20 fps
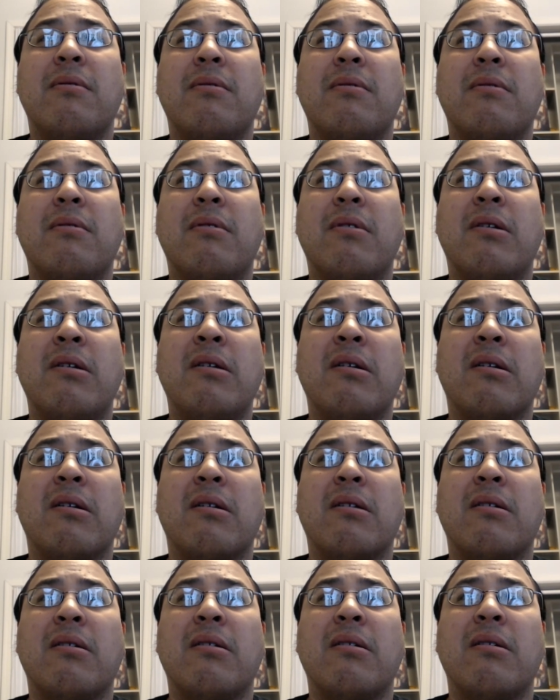Huh.
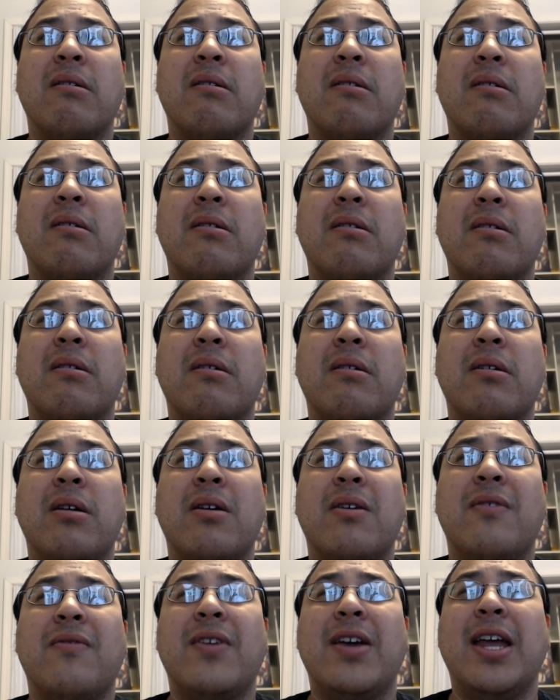
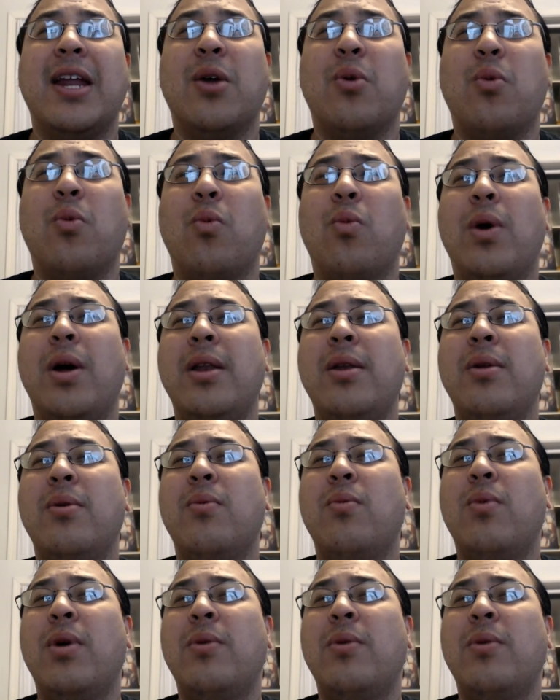If I had a 1/1